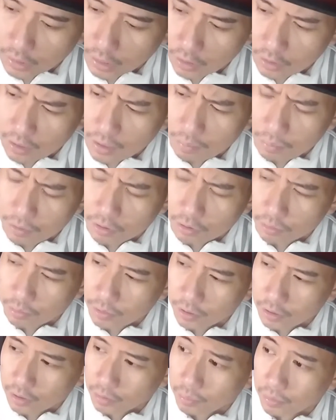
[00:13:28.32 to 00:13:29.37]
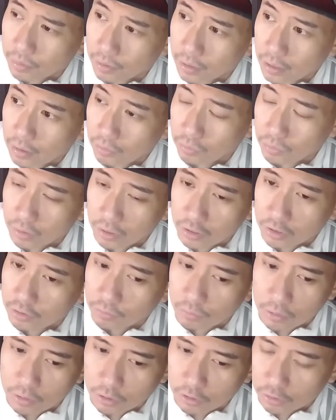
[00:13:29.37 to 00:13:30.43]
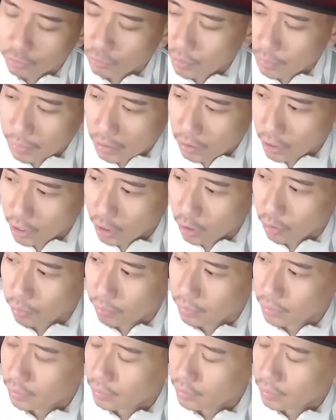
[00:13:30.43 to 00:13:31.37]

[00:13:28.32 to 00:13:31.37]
That's happened to me a couple of times when I just want to scream out help.